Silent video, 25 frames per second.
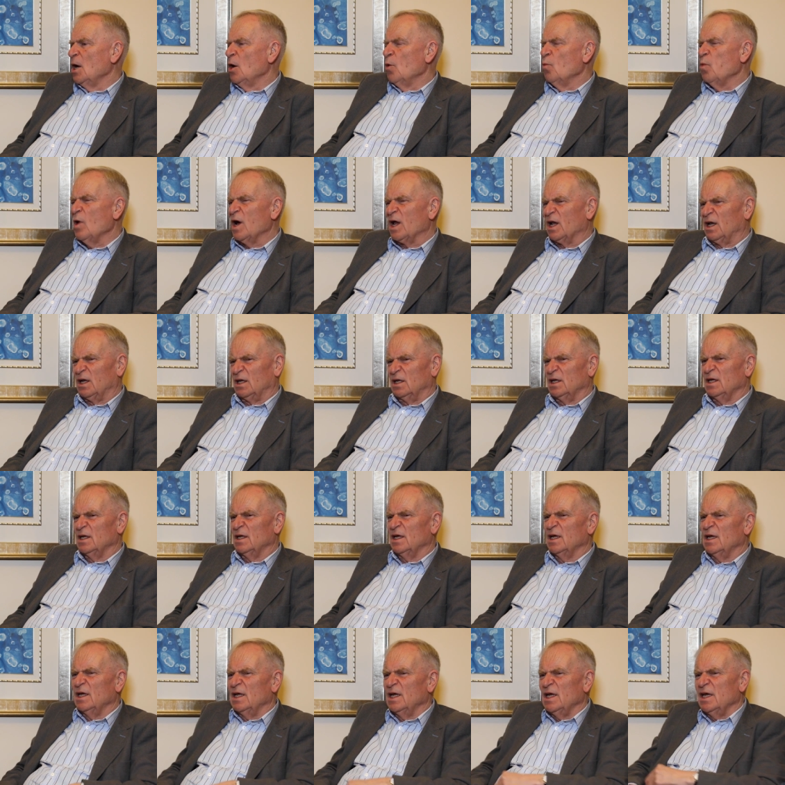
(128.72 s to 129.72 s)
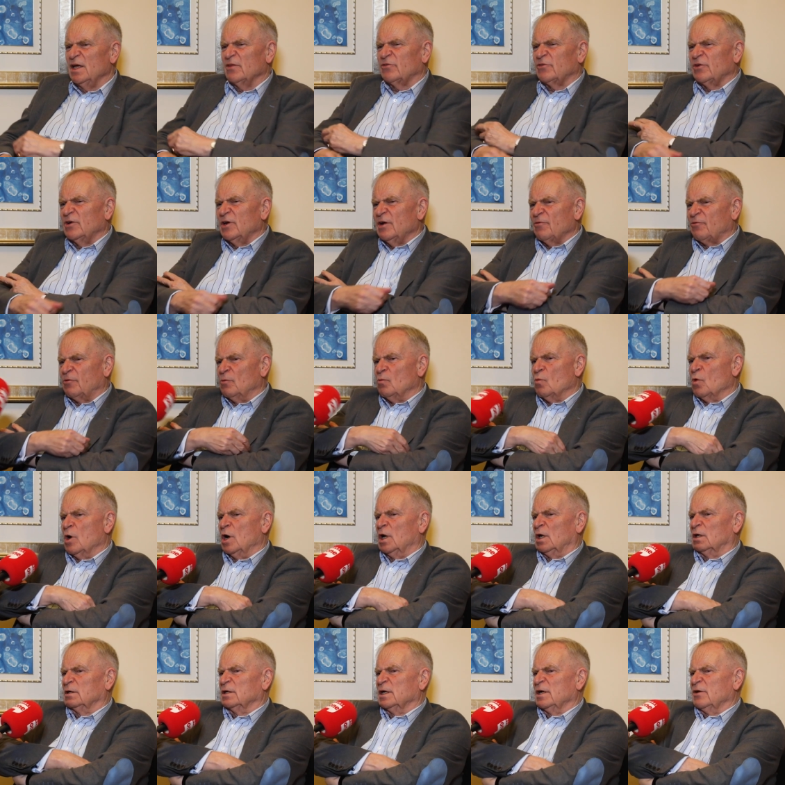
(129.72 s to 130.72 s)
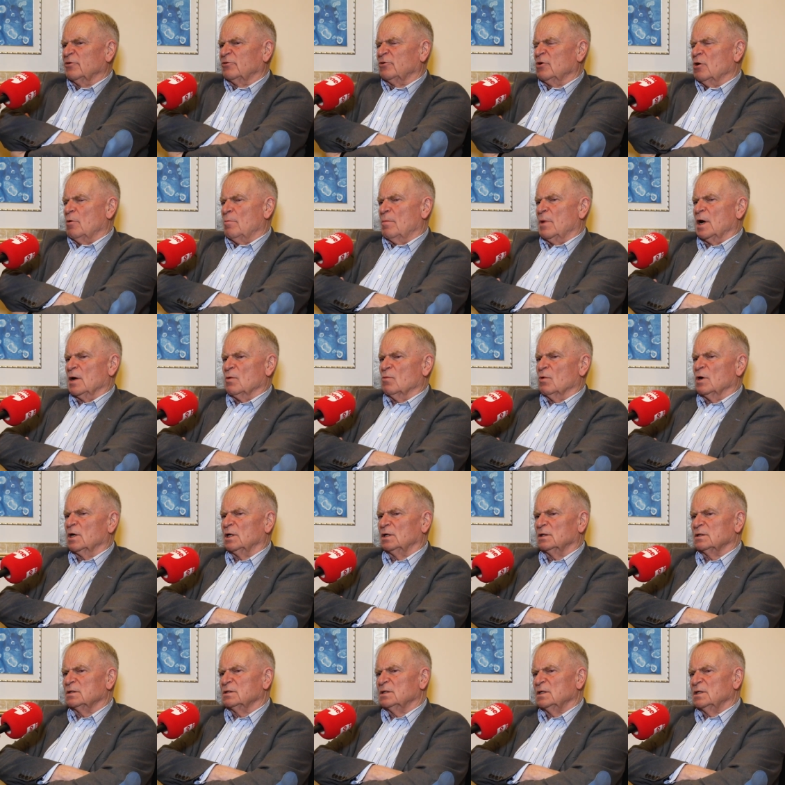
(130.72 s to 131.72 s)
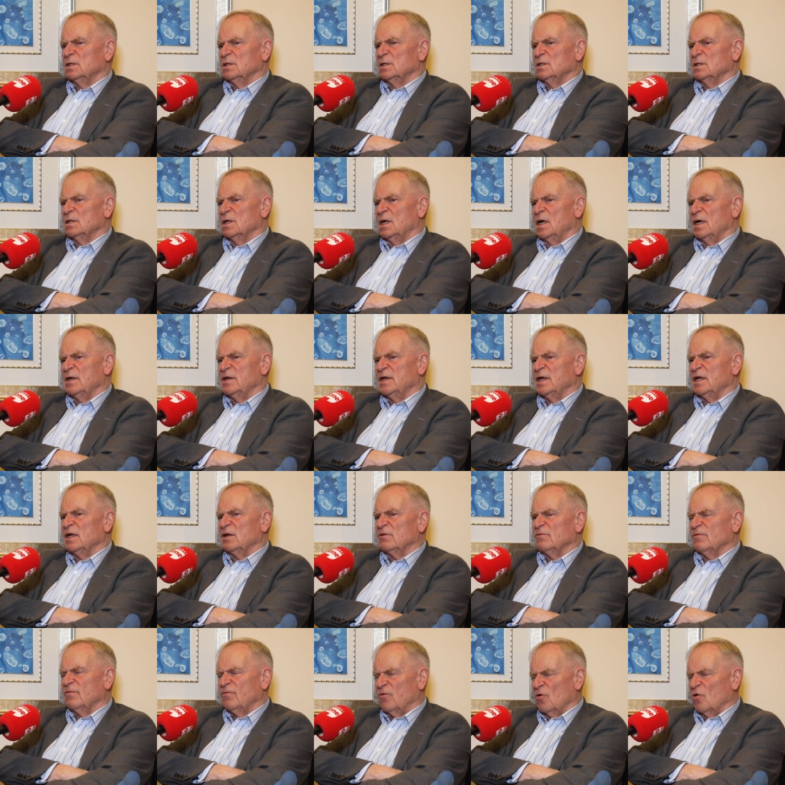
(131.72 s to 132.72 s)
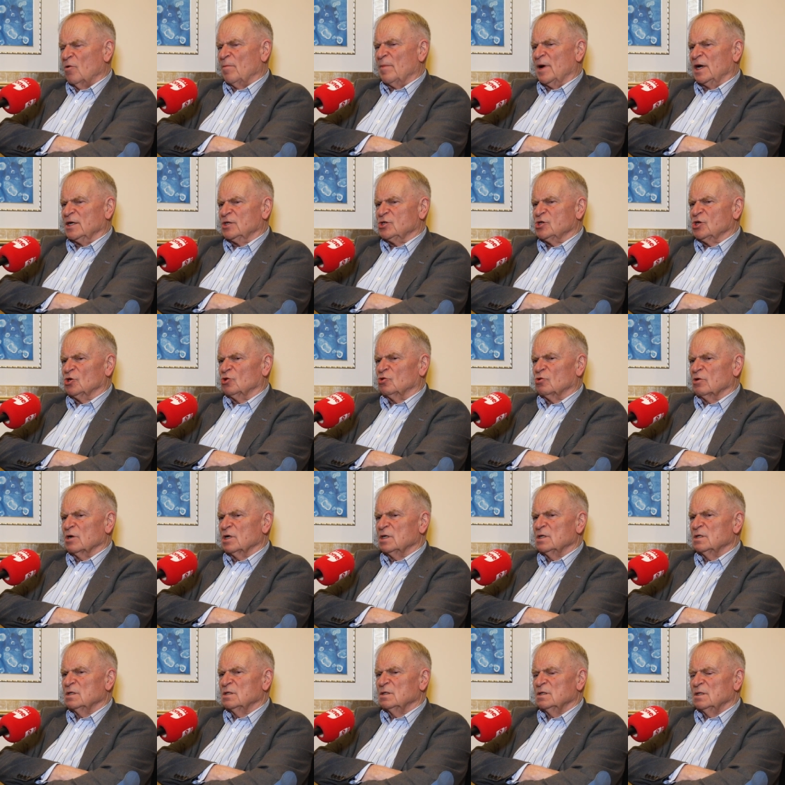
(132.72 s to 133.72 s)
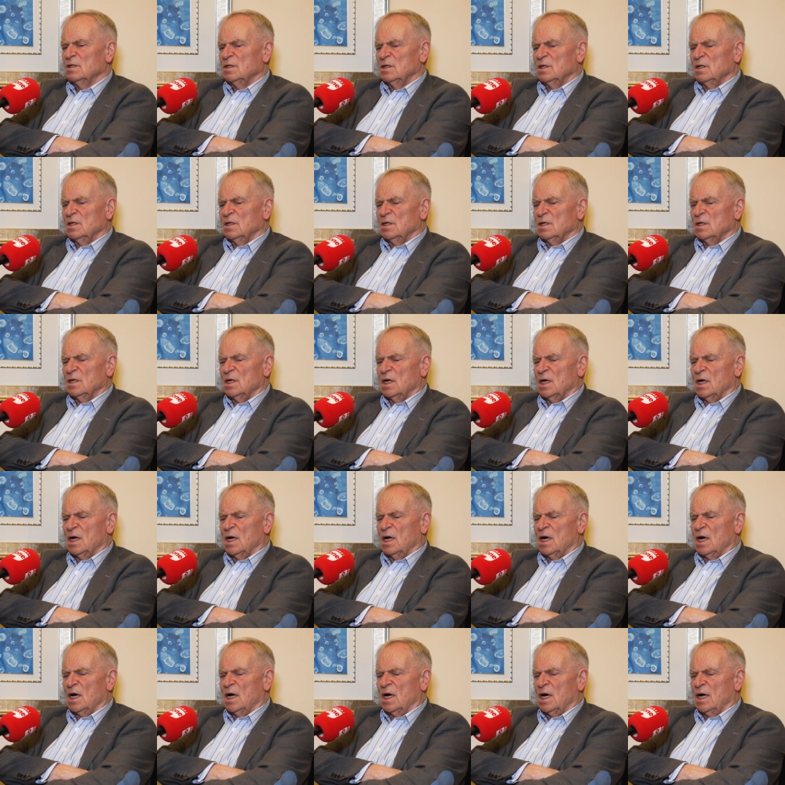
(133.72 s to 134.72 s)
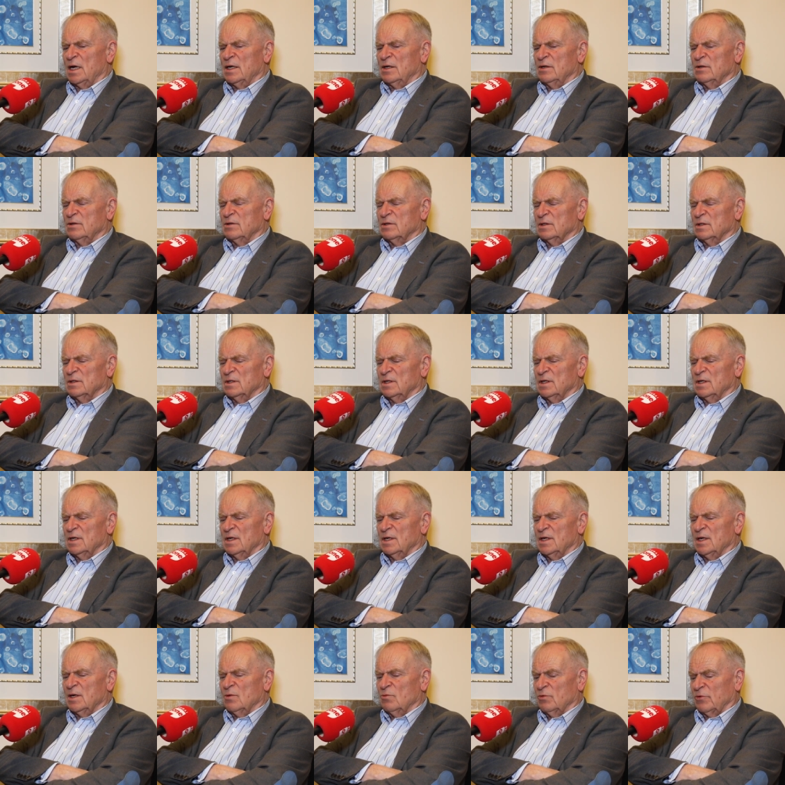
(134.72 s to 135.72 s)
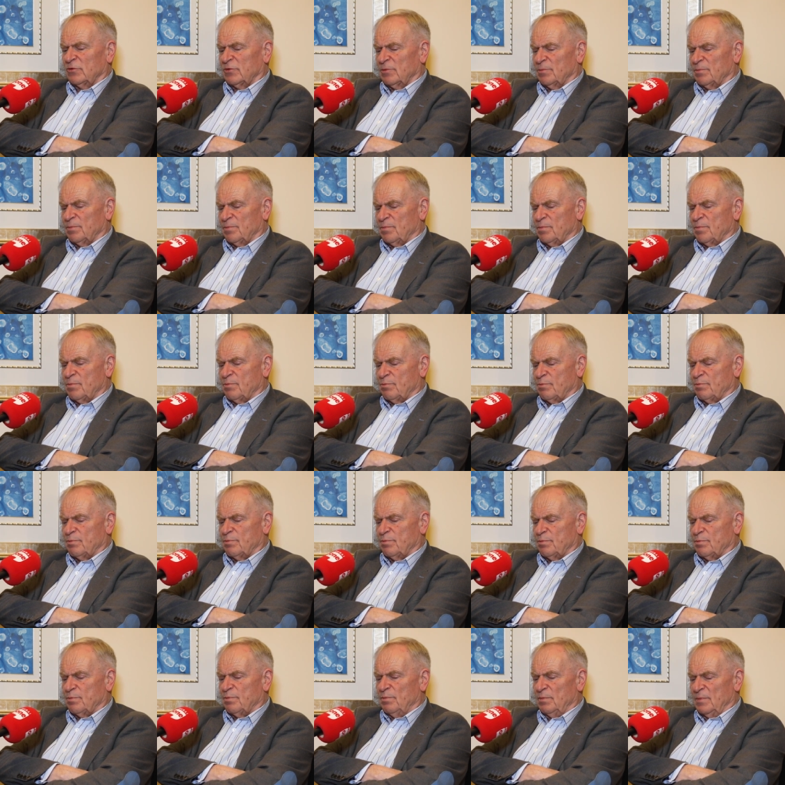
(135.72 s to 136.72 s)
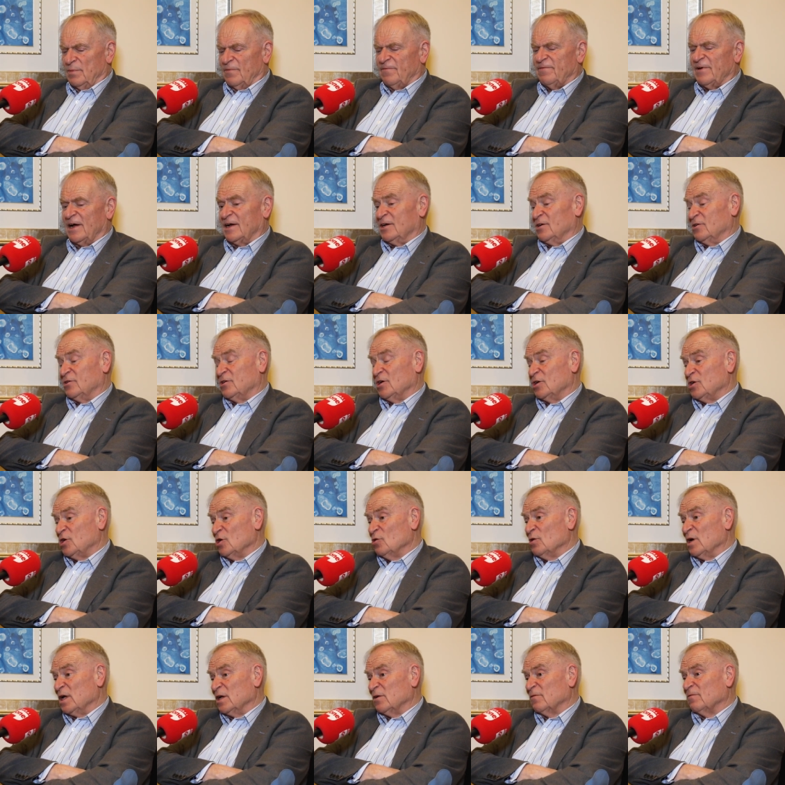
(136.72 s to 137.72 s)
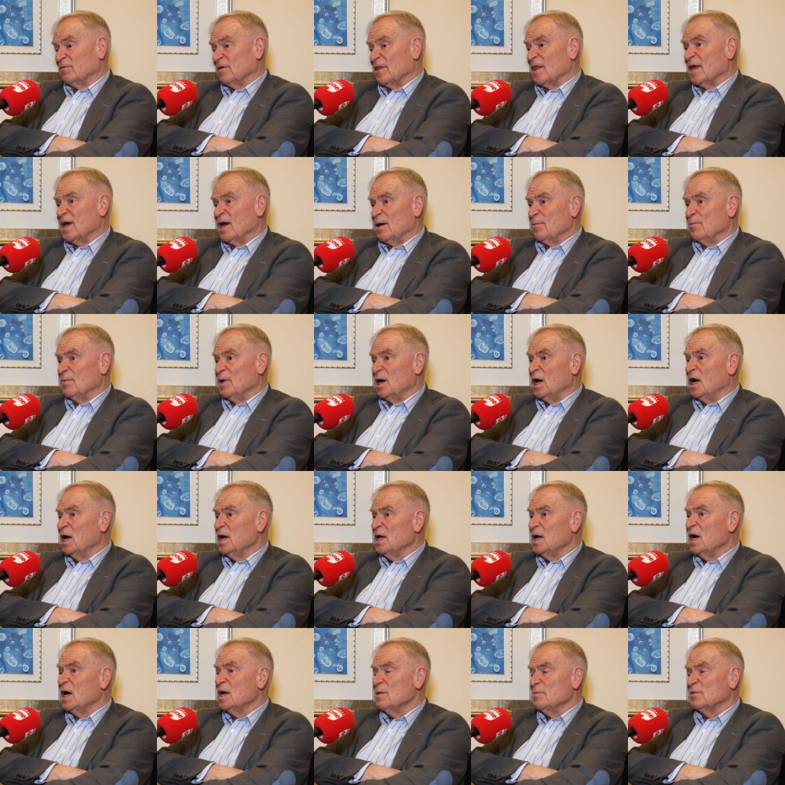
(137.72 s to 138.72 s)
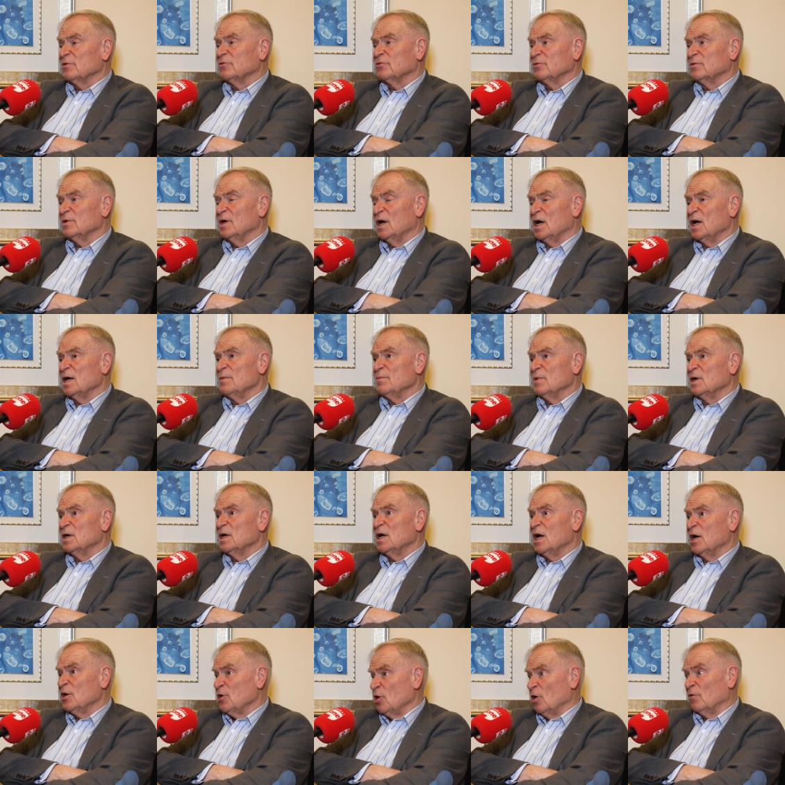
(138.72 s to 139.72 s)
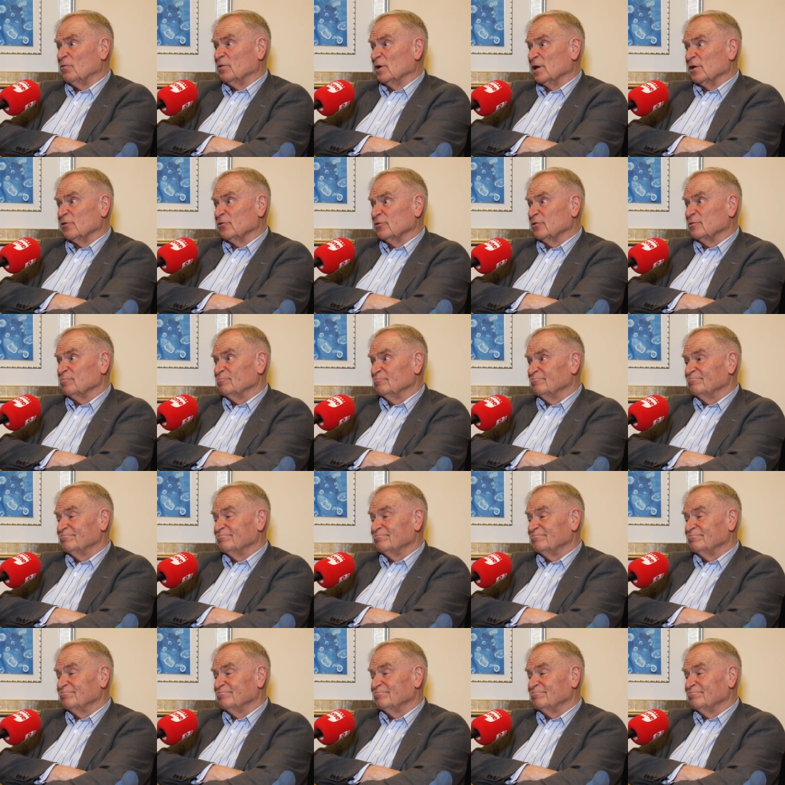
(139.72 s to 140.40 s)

amazing books that you've already written? It's a different world, and it's not my world. I did it for my children, and it was fun to do it for them. I'm a novelist.